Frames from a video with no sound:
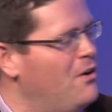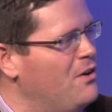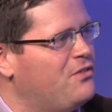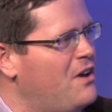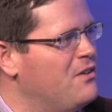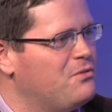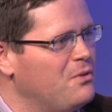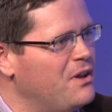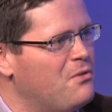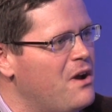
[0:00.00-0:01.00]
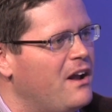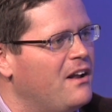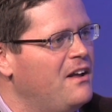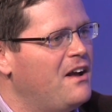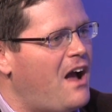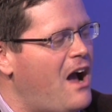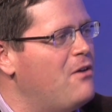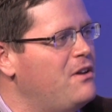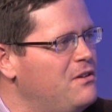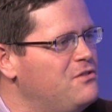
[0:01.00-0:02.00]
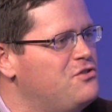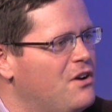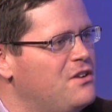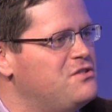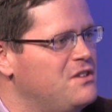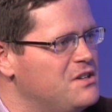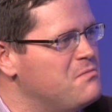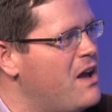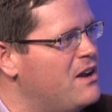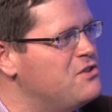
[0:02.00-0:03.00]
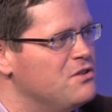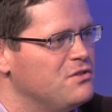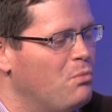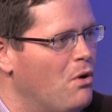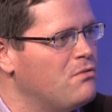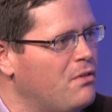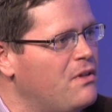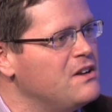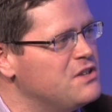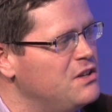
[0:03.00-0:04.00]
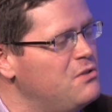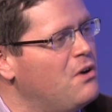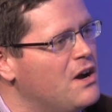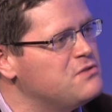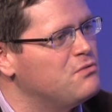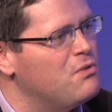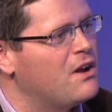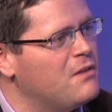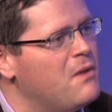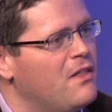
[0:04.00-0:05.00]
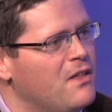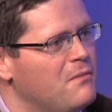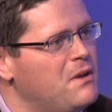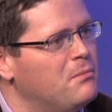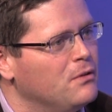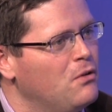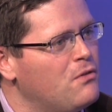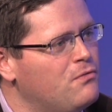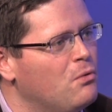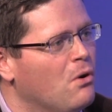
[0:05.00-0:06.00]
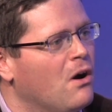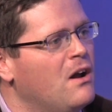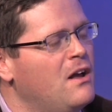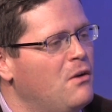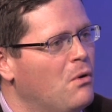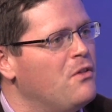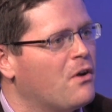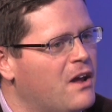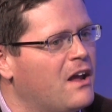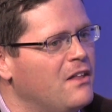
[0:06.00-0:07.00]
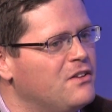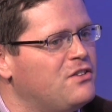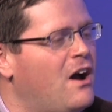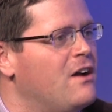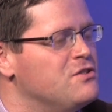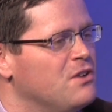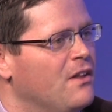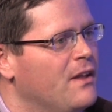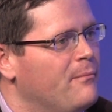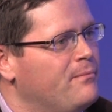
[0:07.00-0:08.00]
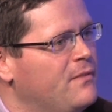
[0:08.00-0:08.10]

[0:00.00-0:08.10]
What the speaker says: It all sounds really great. How do you judge these managers? What are the things that you guys would recommend that people look for when they're kicking the tires on them?